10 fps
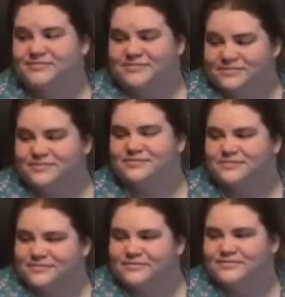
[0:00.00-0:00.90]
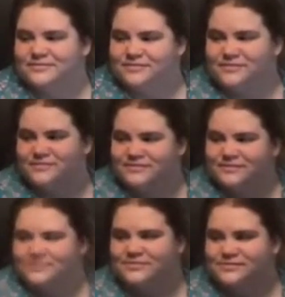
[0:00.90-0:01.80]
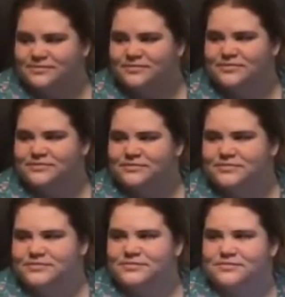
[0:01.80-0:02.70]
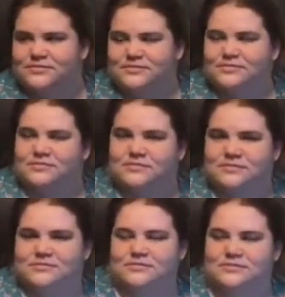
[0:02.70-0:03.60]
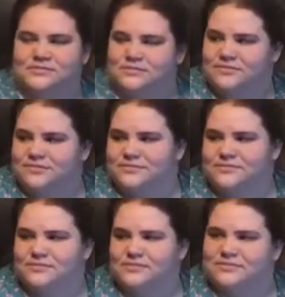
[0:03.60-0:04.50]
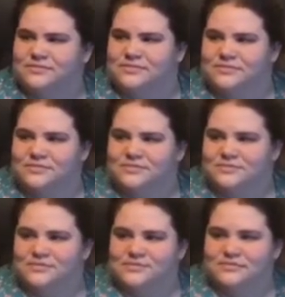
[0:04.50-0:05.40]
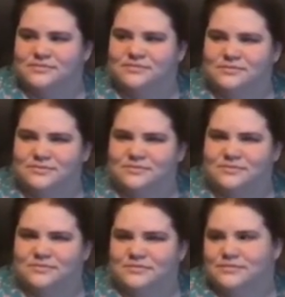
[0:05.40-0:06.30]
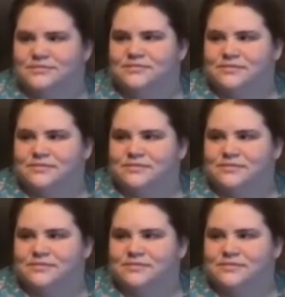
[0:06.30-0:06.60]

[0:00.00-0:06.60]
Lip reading: No words are spoken by the person on screen.